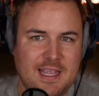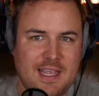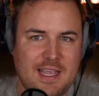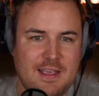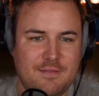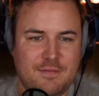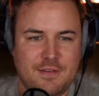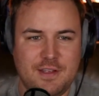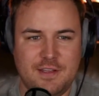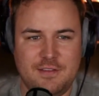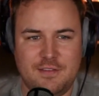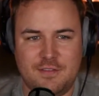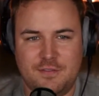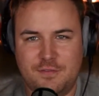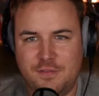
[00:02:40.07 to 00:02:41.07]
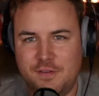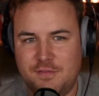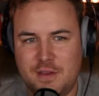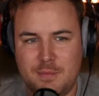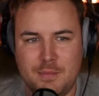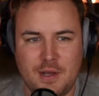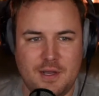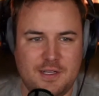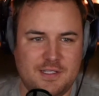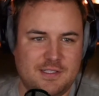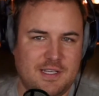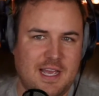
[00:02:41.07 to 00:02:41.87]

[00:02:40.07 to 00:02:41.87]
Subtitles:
If it's 50 bucks,